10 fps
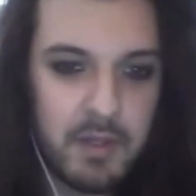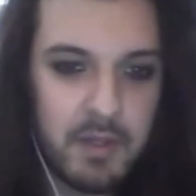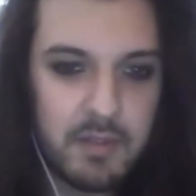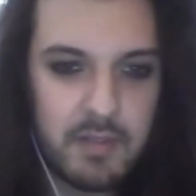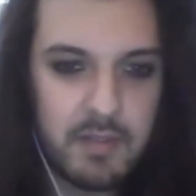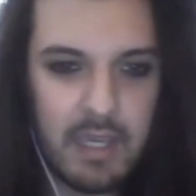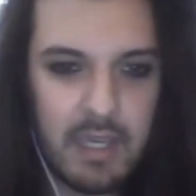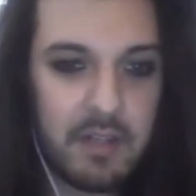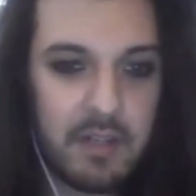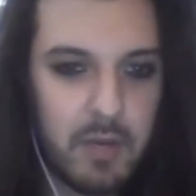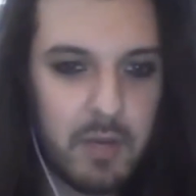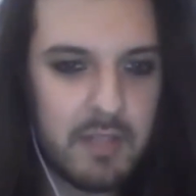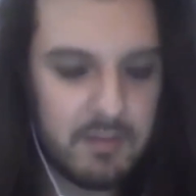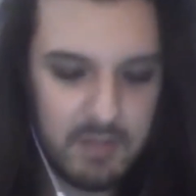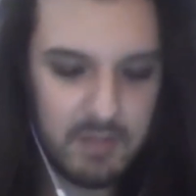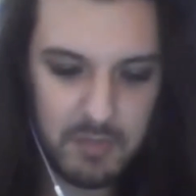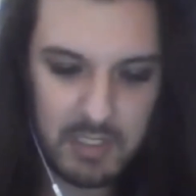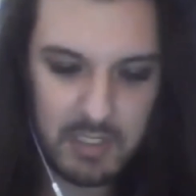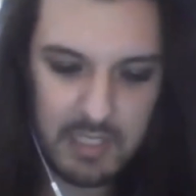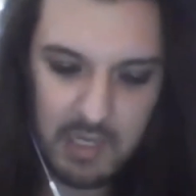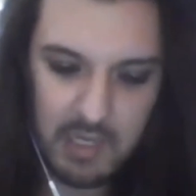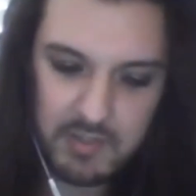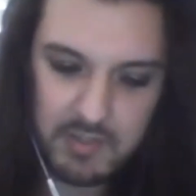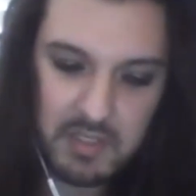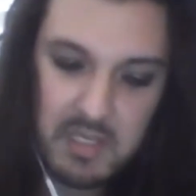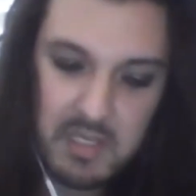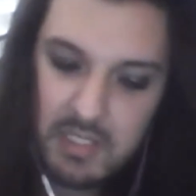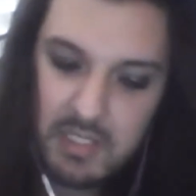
But I don't know why it didn't really work out because it,